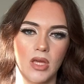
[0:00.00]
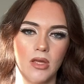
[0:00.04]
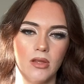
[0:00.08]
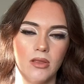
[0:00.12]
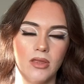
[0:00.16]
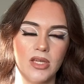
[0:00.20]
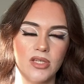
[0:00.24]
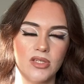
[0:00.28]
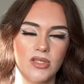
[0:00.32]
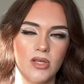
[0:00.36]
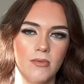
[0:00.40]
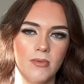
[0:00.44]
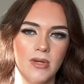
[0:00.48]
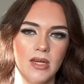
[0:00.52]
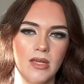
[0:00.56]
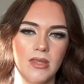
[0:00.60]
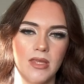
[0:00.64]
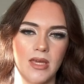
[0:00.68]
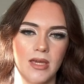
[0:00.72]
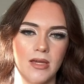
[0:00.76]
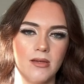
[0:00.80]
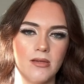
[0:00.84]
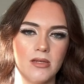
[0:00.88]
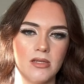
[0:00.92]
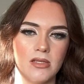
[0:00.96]
There's so many
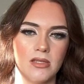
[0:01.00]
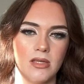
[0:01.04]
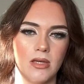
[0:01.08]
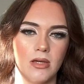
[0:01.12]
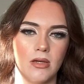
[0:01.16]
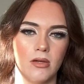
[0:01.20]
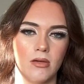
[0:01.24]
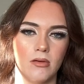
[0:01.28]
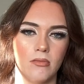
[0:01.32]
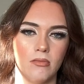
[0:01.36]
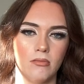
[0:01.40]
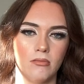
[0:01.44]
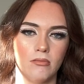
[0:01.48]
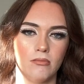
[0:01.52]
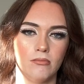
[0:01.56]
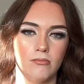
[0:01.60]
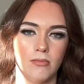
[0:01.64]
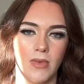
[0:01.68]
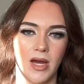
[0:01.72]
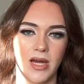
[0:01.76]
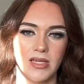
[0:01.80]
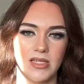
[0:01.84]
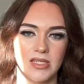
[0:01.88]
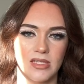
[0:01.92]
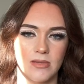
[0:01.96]
things that
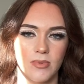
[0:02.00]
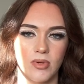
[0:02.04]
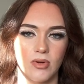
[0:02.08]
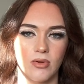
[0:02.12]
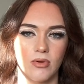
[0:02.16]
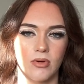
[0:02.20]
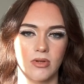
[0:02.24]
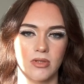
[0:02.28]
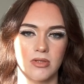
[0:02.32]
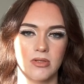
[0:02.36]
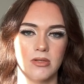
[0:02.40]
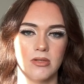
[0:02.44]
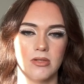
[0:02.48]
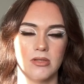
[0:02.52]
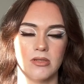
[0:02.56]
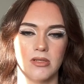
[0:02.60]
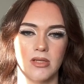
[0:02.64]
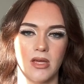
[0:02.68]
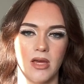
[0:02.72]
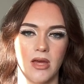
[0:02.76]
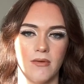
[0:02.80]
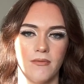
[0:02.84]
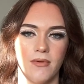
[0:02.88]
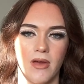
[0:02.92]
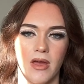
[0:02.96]
my supporters
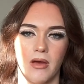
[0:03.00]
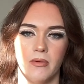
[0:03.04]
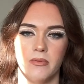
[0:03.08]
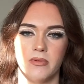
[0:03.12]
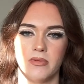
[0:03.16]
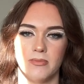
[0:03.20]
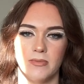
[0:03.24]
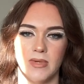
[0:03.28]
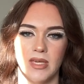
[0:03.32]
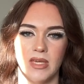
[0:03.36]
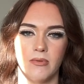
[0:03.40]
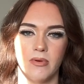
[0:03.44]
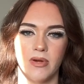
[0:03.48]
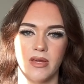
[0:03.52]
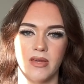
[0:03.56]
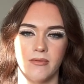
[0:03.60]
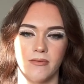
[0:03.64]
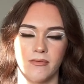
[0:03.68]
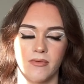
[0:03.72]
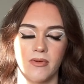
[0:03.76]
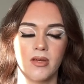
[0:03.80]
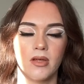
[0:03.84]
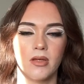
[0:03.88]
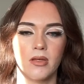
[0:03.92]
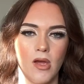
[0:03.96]
have helped me
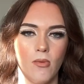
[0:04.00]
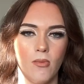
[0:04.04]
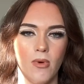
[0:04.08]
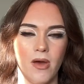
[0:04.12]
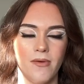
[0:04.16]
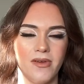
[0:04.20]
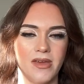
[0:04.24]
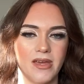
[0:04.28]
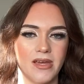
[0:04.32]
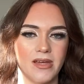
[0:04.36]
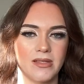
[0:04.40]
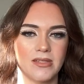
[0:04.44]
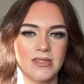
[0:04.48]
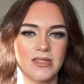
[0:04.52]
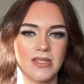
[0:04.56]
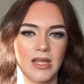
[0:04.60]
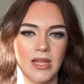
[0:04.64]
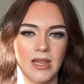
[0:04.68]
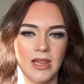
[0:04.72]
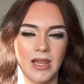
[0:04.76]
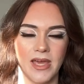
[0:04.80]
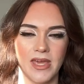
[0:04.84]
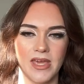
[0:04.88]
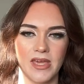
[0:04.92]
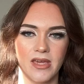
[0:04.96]
with. Whether it's
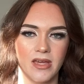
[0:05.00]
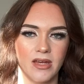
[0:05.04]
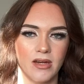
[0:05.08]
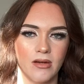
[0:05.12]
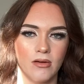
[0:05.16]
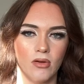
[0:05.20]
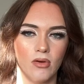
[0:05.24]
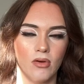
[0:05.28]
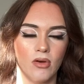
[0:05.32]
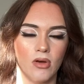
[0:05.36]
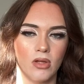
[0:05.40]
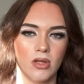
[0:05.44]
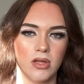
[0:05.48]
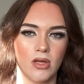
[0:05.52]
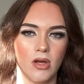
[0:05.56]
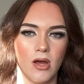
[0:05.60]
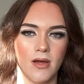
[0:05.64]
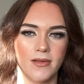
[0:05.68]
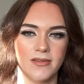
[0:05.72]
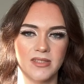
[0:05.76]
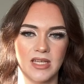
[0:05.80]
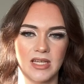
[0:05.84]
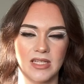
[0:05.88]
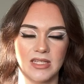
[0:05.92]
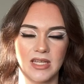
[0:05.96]
liking all the
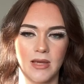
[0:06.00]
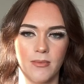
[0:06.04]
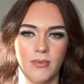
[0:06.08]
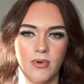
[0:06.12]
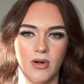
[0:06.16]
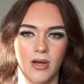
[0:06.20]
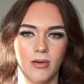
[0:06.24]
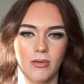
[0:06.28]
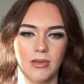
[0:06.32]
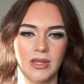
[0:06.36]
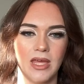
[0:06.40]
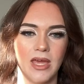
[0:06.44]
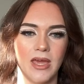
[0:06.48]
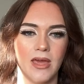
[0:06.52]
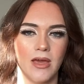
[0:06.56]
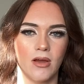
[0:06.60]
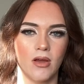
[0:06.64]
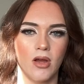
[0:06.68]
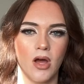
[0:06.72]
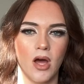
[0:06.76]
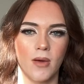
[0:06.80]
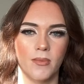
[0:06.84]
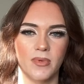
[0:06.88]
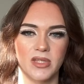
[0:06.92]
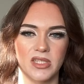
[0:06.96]
content I put out there,
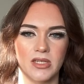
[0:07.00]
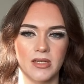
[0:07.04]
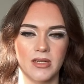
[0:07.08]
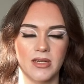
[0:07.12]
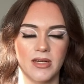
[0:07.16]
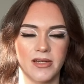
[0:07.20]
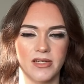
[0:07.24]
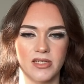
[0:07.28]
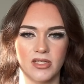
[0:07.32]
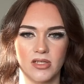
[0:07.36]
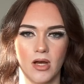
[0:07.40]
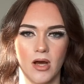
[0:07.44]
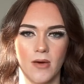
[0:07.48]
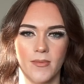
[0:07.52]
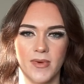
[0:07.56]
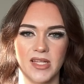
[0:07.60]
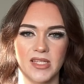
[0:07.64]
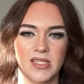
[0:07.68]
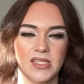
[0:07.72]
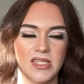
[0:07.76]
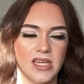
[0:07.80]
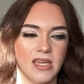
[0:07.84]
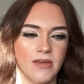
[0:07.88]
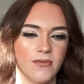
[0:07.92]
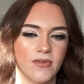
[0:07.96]
commenting nice
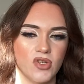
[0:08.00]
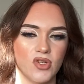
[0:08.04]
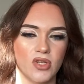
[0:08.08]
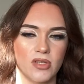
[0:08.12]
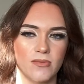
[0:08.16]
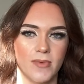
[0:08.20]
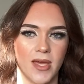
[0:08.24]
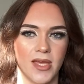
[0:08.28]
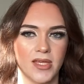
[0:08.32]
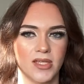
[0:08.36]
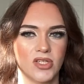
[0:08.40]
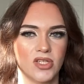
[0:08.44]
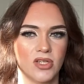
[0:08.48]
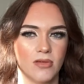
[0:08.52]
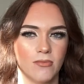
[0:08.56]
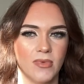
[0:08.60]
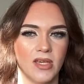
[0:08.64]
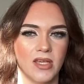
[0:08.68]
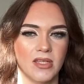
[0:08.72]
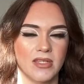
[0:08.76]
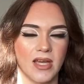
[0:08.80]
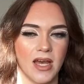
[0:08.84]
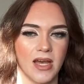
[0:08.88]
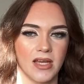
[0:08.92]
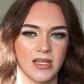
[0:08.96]
comments, even just messaging
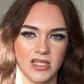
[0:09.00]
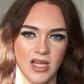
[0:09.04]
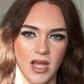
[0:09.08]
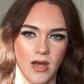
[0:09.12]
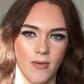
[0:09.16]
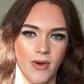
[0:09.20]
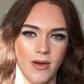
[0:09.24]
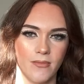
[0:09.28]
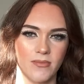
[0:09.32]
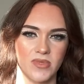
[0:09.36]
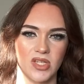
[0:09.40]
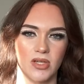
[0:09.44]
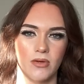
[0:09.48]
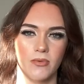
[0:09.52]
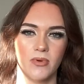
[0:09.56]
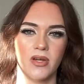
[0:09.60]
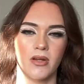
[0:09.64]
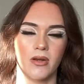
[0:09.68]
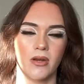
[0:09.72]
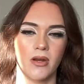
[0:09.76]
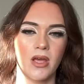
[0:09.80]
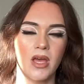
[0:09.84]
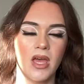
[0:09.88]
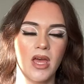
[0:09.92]
me to ask how I'm doing.